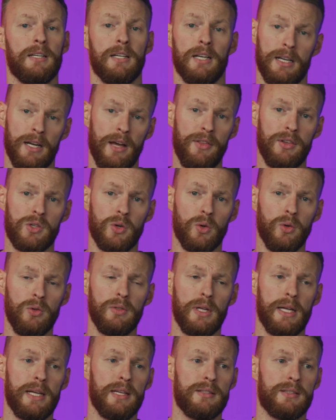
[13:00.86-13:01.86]
Another tool
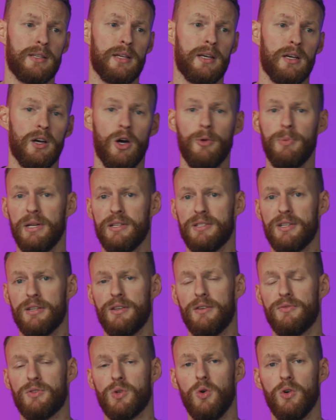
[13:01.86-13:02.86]
is the
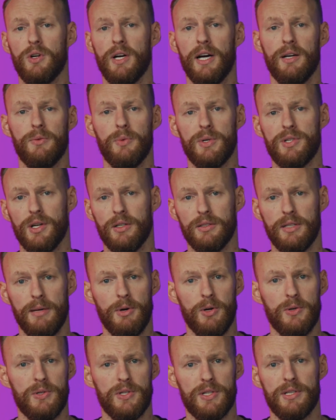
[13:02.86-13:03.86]
OpenSSF scorecard, which I'll
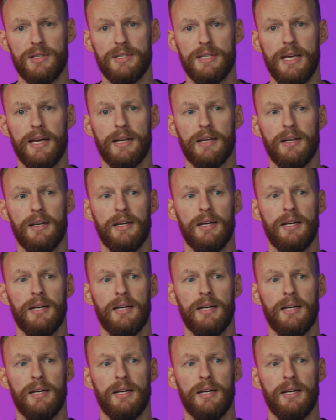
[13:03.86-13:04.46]
demo in just a sec.